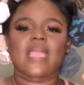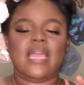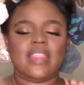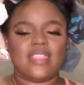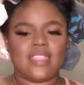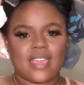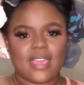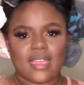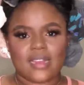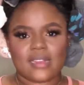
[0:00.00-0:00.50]

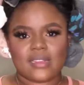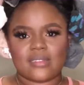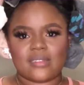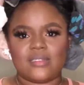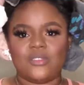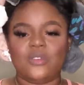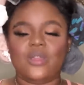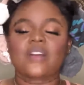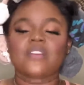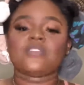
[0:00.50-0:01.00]
then
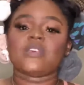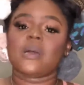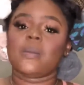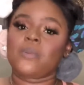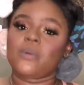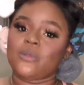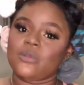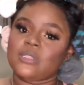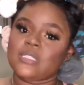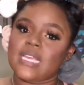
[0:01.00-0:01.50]
you have to
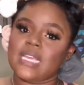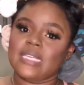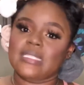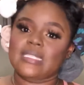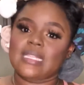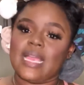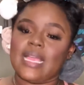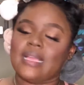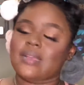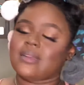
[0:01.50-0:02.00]
apologize,
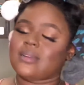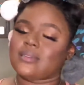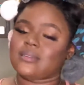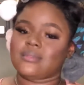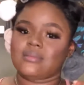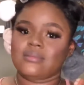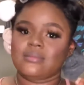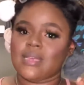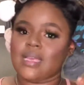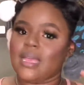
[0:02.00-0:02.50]
like,
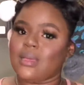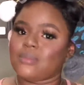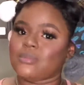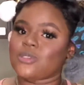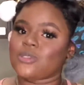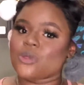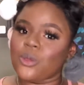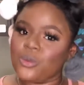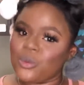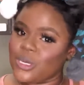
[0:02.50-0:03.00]
I'm
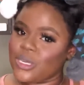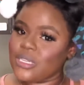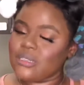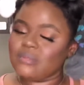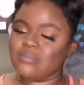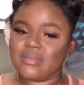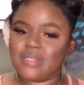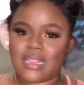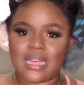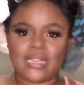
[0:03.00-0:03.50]
sorry
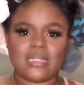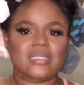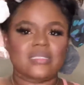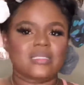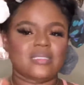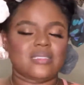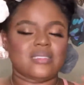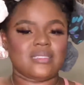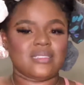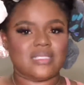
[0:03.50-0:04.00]
that
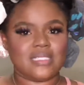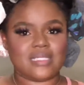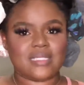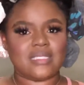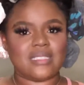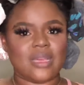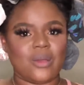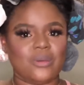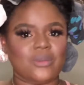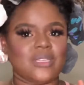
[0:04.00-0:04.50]
this
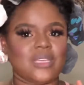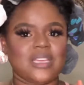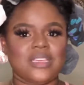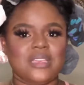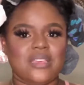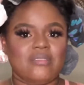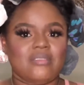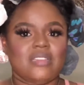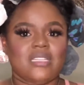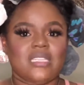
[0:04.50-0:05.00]
sound you're
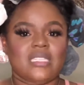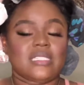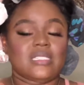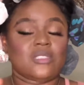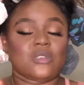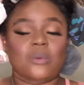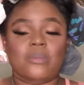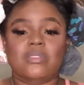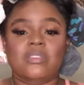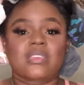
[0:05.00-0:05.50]
hearing is
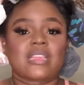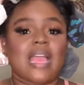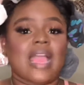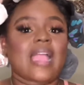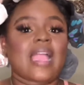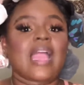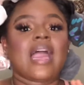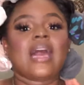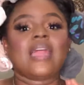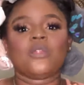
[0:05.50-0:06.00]
something
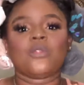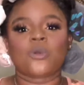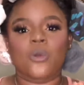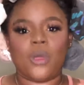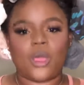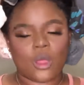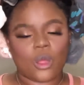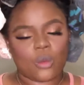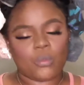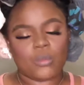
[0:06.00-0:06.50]
I cannot
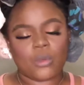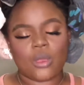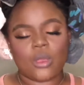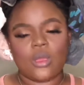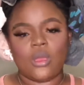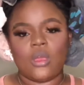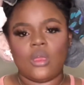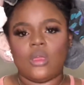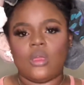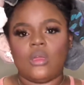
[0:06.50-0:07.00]
help.
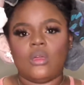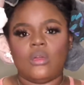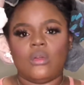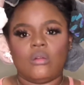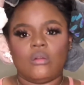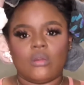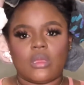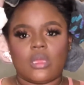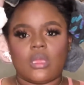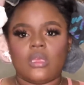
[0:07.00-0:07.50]

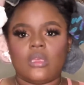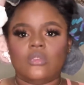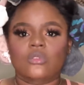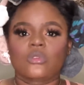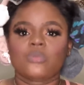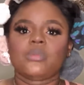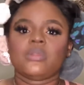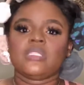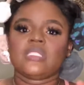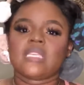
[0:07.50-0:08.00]
Okay, so
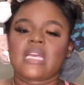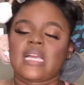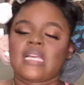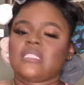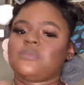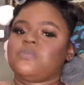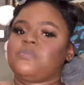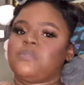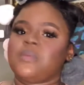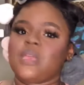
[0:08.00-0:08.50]
please guys,
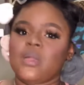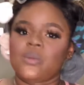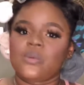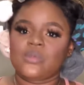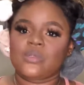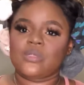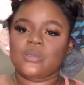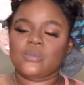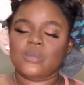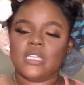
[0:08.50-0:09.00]
bear
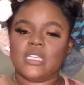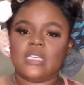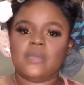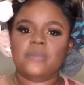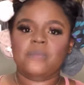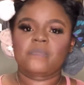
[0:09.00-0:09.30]
with me.